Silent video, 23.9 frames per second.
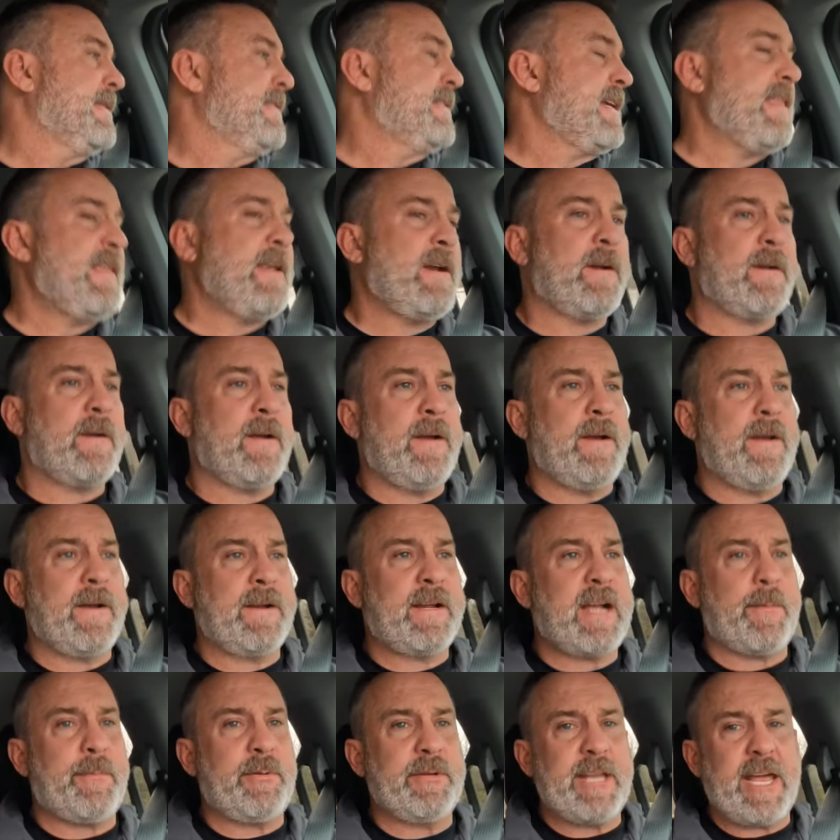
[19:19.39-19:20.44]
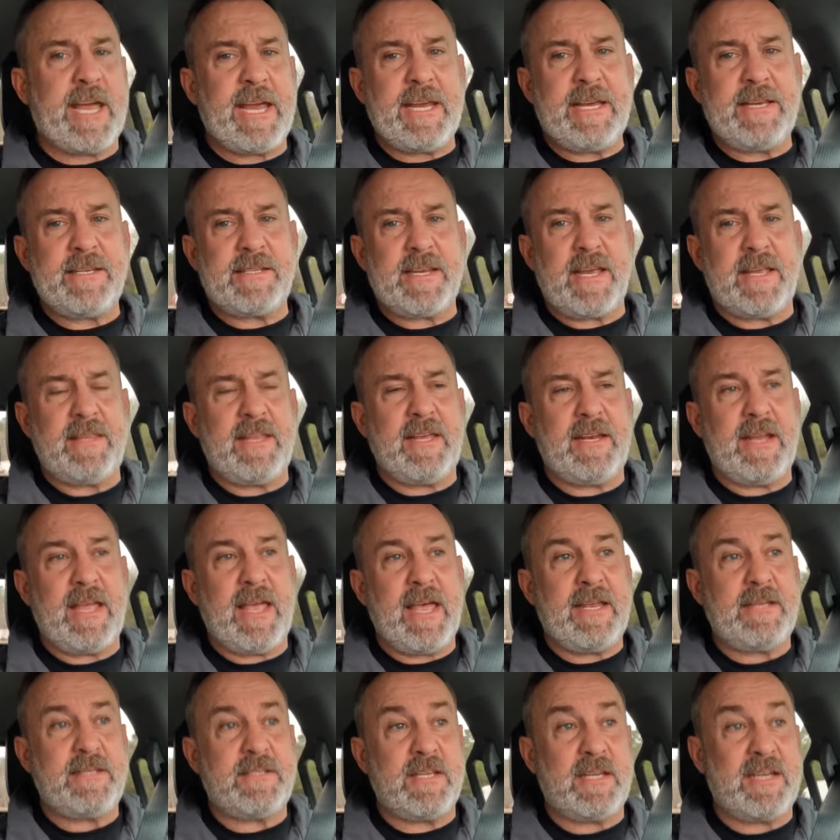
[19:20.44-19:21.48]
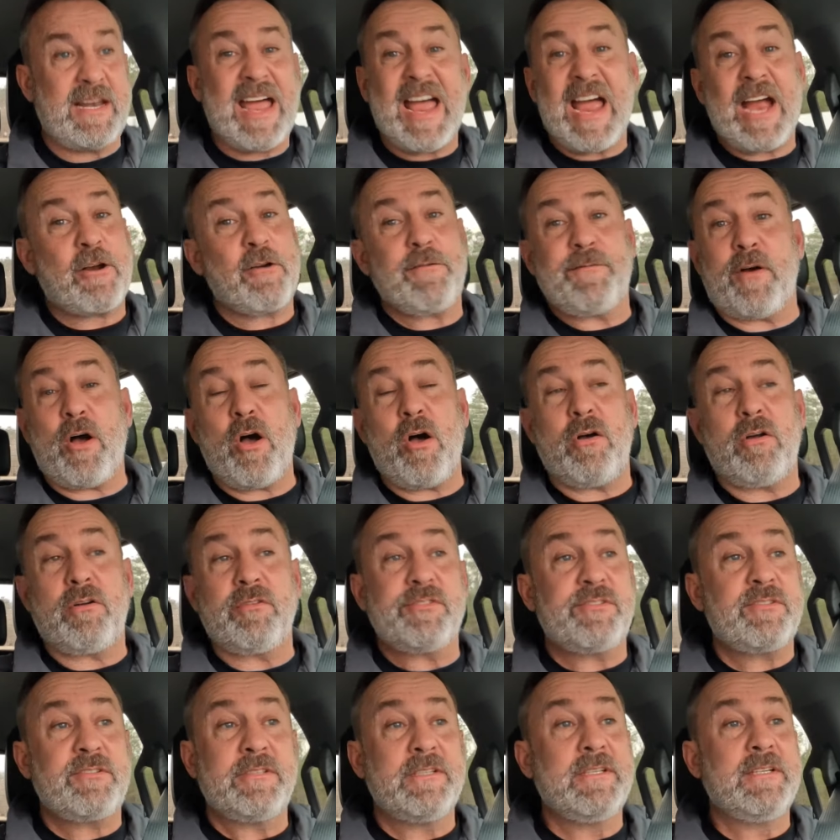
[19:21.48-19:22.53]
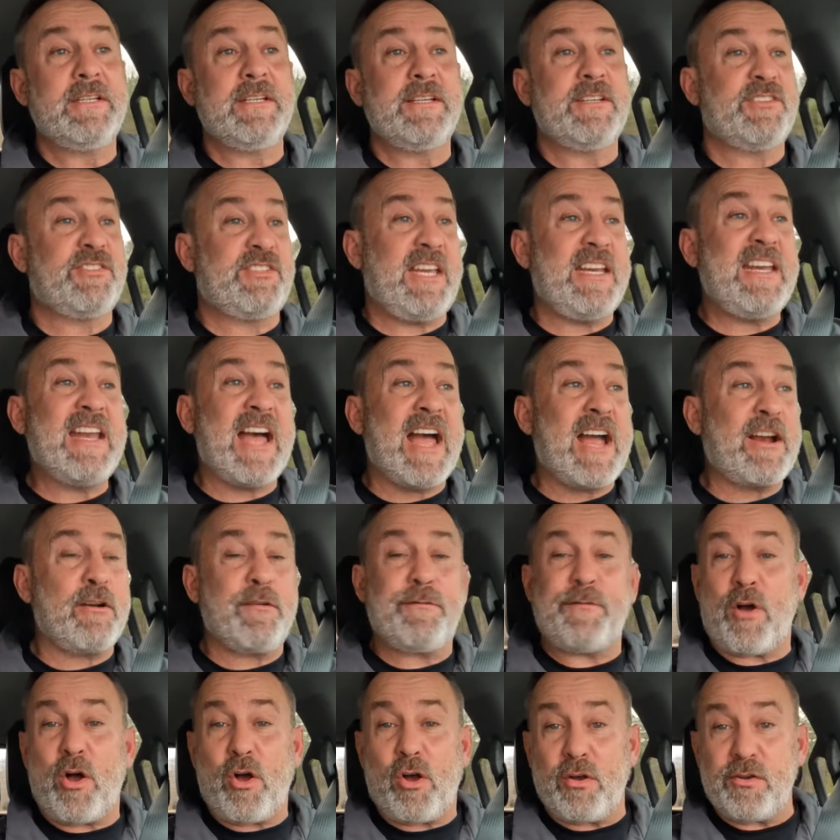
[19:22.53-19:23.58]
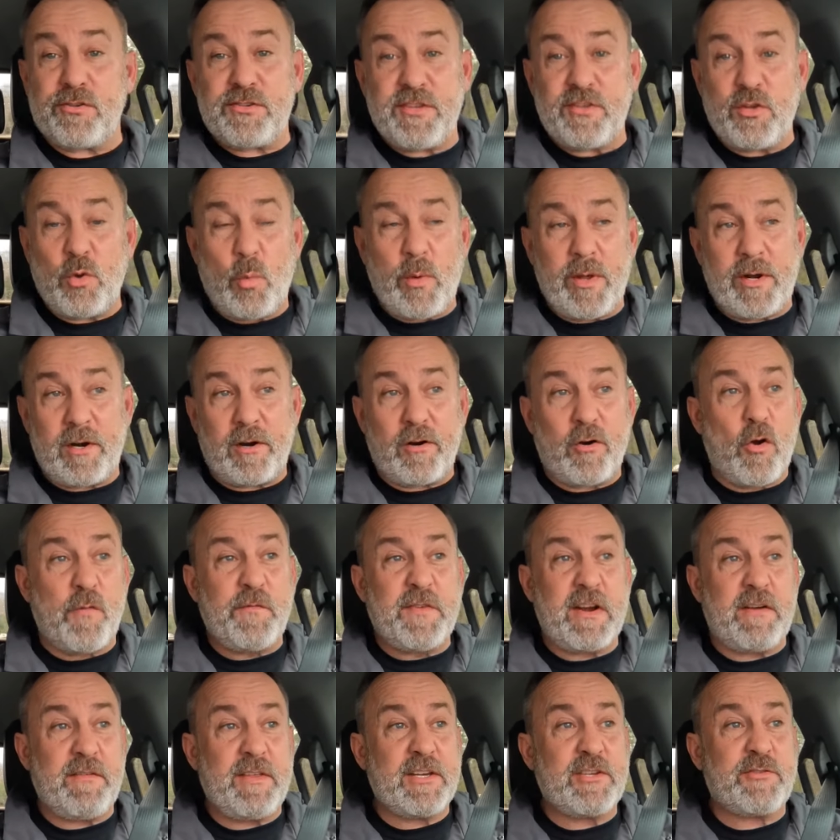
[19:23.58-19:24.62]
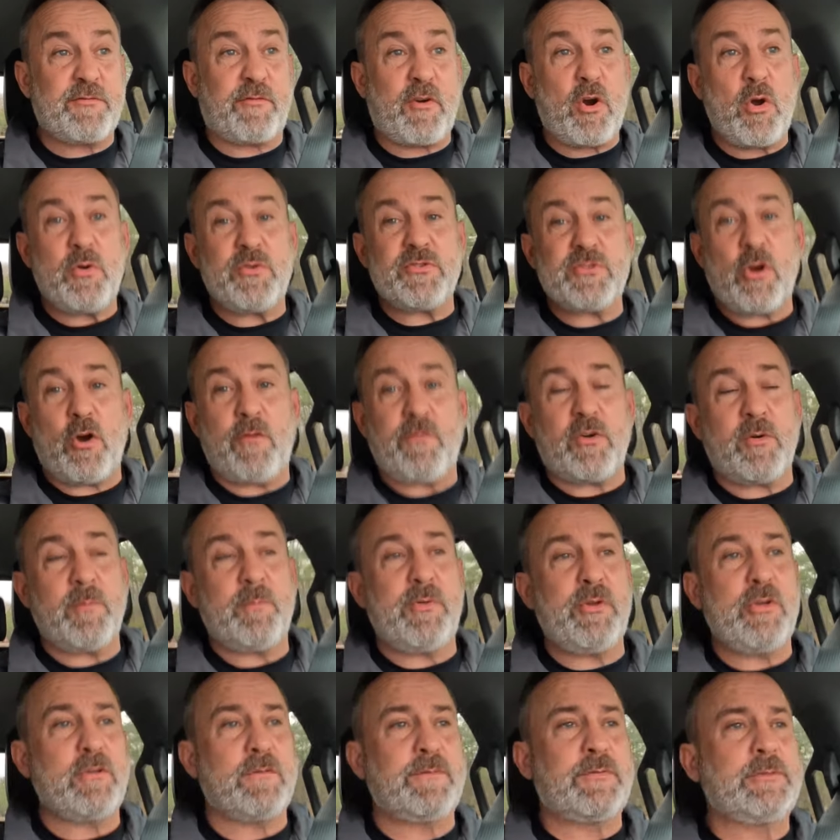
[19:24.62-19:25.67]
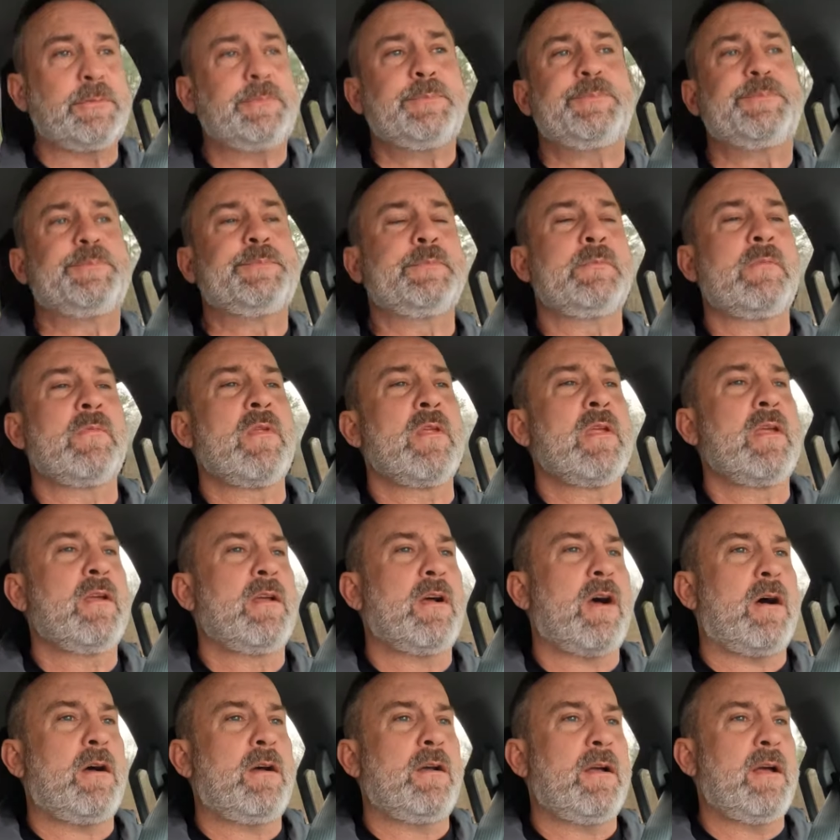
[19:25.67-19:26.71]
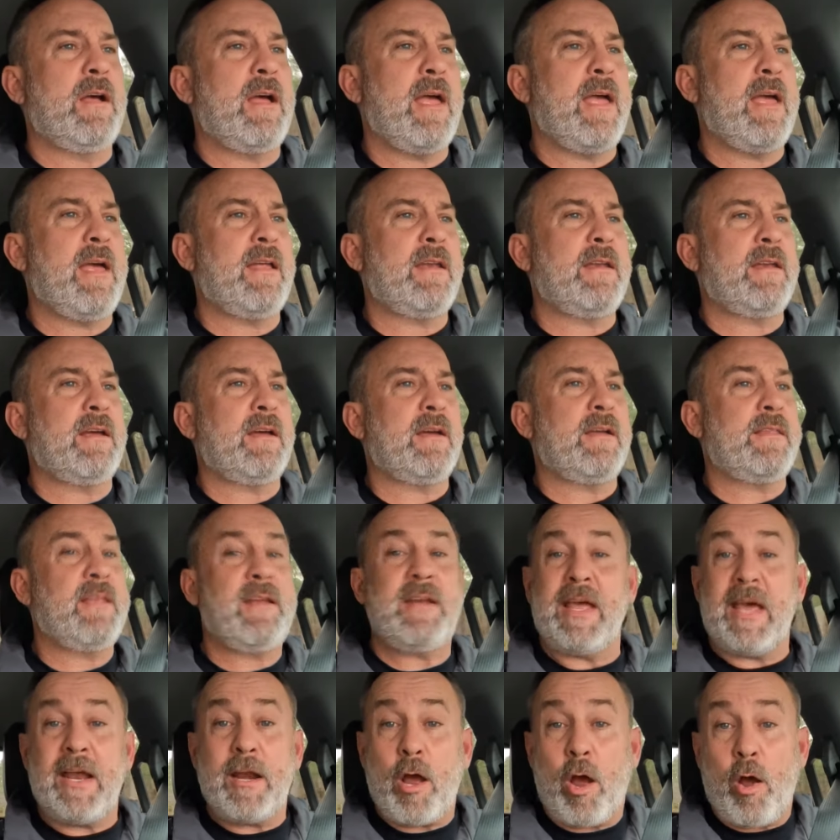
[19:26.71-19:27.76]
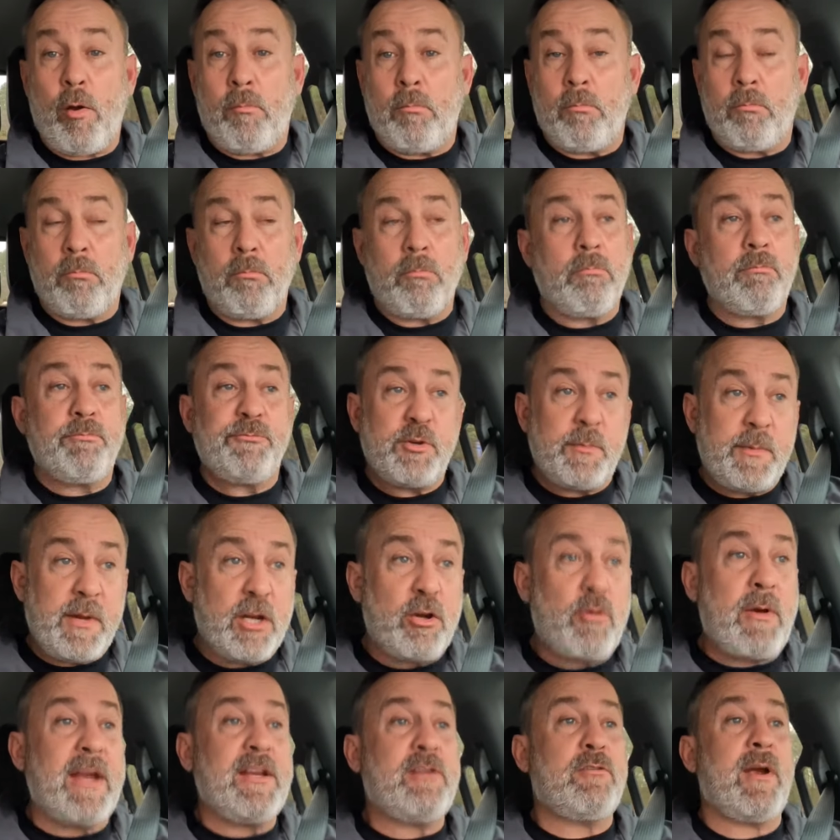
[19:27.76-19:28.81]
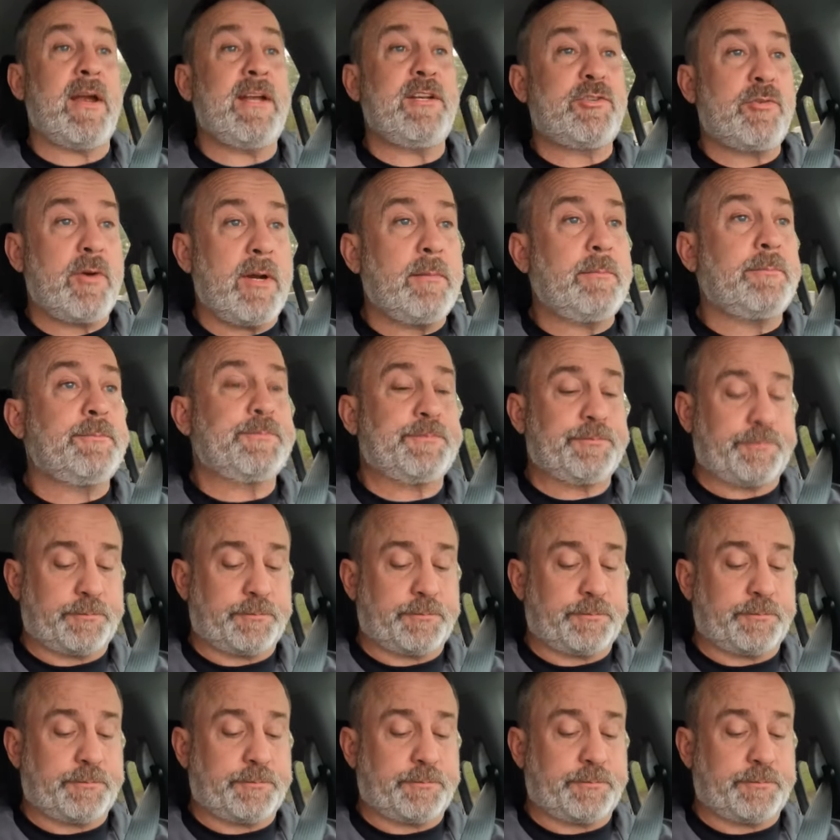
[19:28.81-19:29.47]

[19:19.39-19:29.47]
Stay there a couple days, and then head to Niagara Falls. See Niagara Falls in the winter. Hopefully everything's froze over and beautiful. And then head home. Should be a great trip.